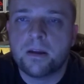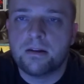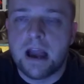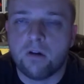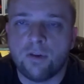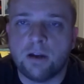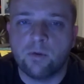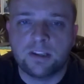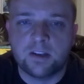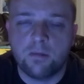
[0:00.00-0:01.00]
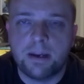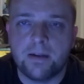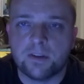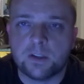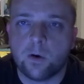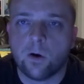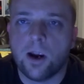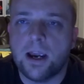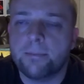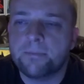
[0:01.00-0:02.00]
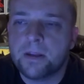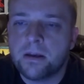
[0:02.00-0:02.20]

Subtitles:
Now, Rick would still be in the story.